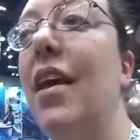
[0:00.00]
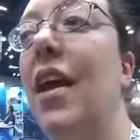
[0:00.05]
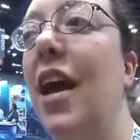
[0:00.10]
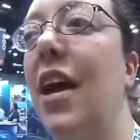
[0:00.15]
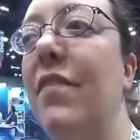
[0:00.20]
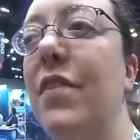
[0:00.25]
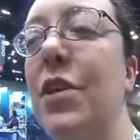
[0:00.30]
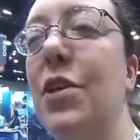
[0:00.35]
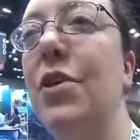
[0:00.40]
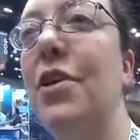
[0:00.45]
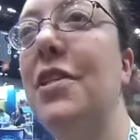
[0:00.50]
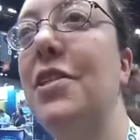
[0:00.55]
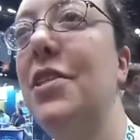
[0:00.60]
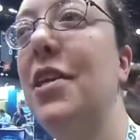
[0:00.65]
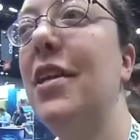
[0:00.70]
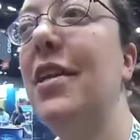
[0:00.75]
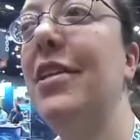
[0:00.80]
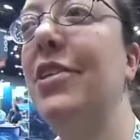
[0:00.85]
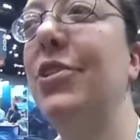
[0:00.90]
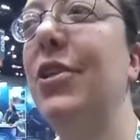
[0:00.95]
Have you noticed
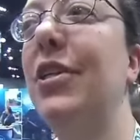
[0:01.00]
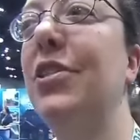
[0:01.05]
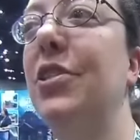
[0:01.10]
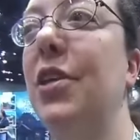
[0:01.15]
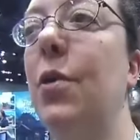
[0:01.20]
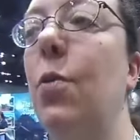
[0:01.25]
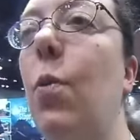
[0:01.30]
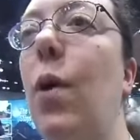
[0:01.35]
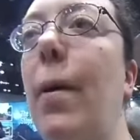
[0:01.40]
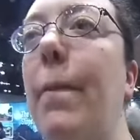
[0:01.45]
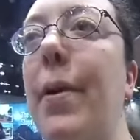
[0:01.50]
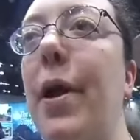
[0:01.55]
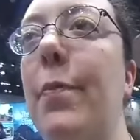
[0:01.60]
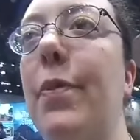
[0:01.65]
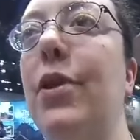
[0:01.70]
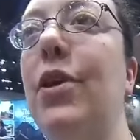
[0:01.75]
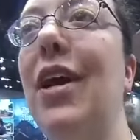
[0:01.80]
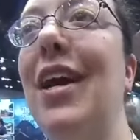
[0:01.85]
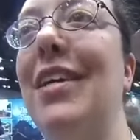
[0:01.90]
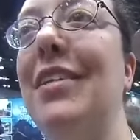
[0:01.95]
any trends in what
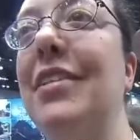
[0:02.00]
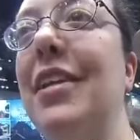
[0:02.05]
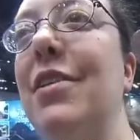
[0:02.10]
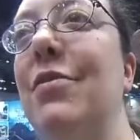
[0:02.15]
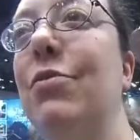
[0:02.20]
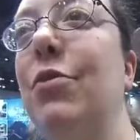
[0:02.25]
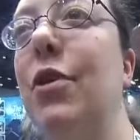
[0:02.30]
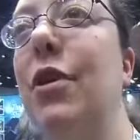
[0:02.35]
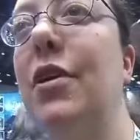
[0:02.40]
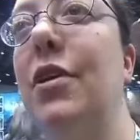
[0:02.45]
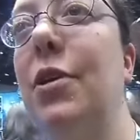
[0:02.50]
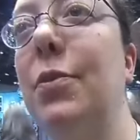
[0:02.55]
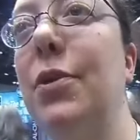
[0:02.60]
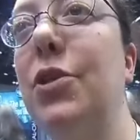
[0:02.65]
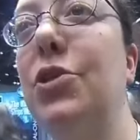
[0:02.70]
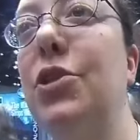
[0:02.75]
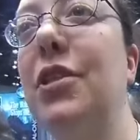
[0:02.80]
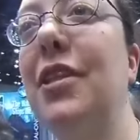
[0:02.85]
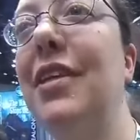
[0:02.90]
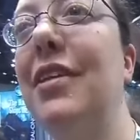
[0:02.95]
people are asking for
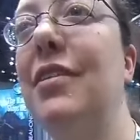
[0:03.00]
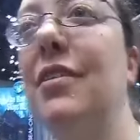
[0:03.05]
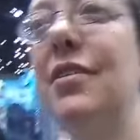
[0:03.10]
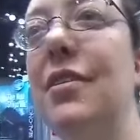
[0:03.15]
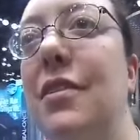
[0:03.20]
commercially?